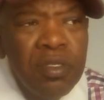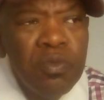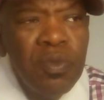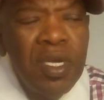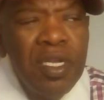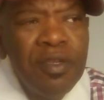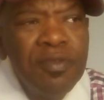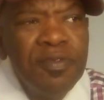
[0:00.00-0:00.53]

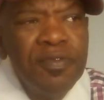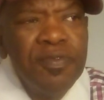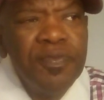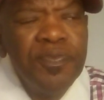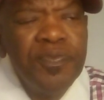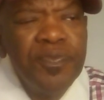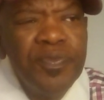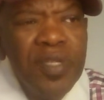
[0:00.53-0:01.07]
Well,
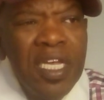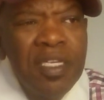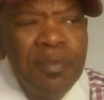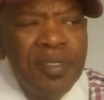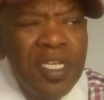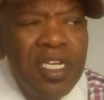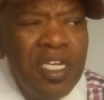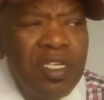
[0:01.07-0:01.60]
as I'm
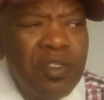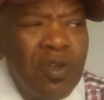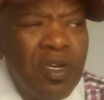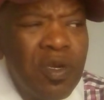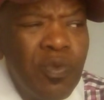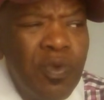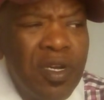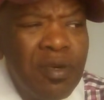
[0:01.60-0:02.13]
sitting there
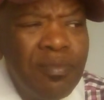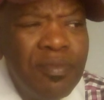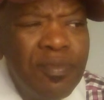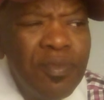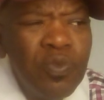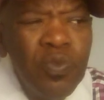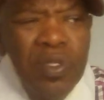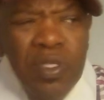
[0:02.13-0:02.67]
talking with him,
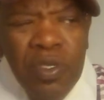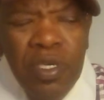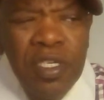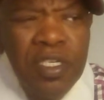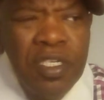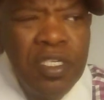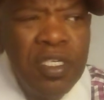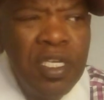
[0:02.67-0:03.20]
we're
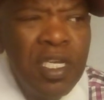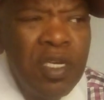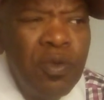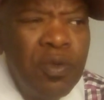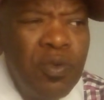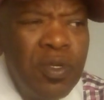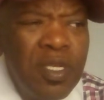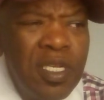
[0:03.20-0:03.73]
talking,
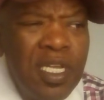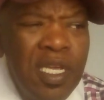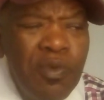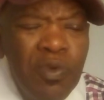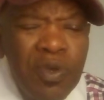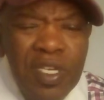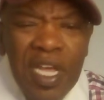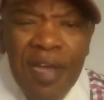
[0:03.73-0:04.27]
and he
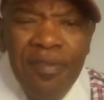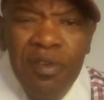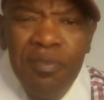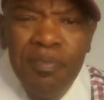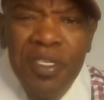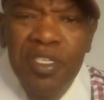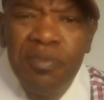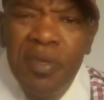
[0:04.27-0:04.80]
went to have a
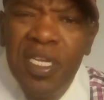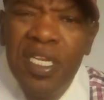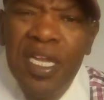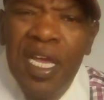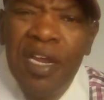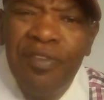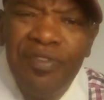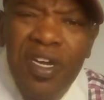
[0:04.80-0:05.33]
business meeting
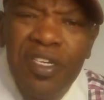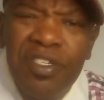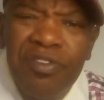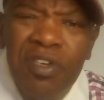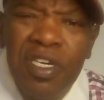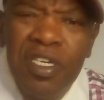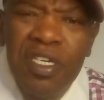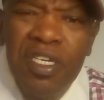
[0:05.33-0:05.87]
at a
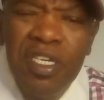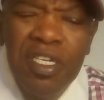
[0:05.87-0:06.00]
restaurant.